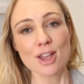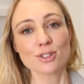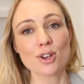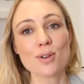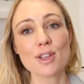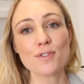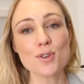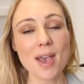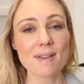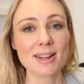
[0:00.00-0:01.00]
So if
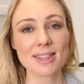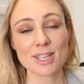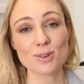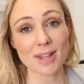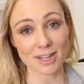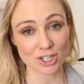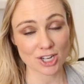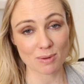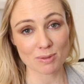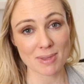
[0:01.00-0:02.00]
you have anything you'd like to
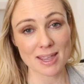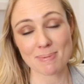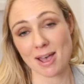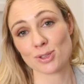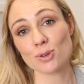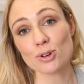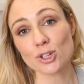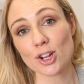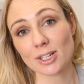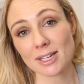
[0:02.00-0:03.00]
share with me about your
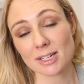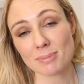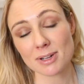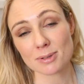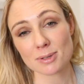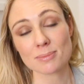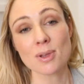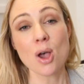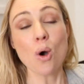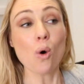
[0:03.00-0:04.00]
journey into minimalism
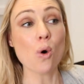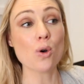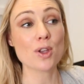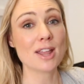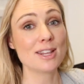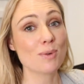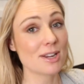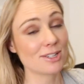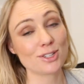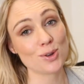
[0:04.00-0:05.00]
or any
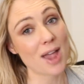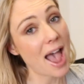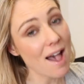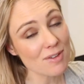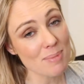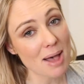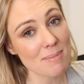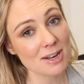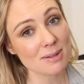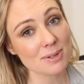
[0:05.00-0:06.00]
questions you have
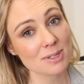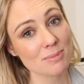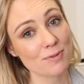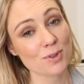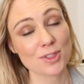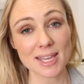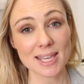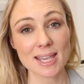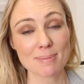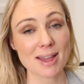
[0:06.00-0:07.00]
about minimalism, if you're
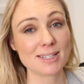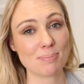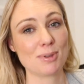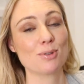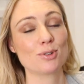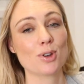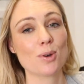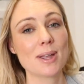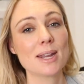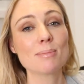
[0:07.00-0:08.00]
thinking about dipping your
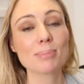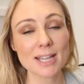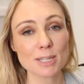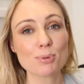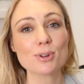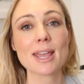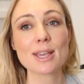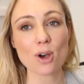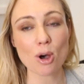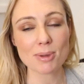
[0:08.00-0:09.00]
toe in, please put a
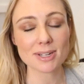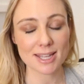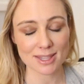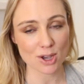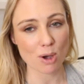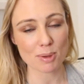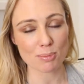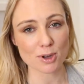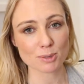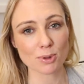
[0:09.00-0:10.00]
comment in the
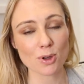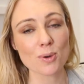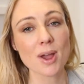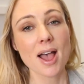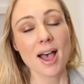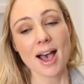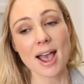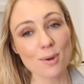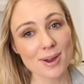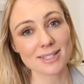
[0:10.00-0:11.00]
comment box below.
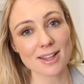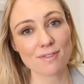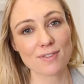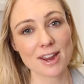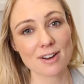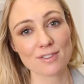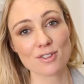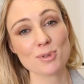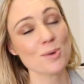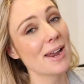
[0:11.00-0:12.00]
I always love hearing
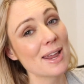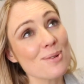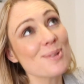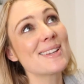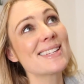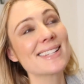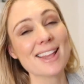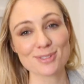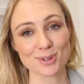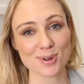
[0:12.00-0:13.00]
from you and I always
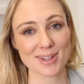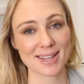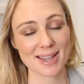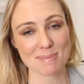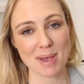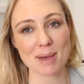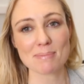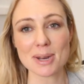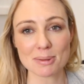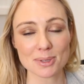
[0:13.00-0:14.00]
love talking
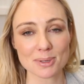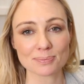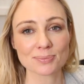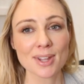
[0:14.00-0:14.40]
about minimalism.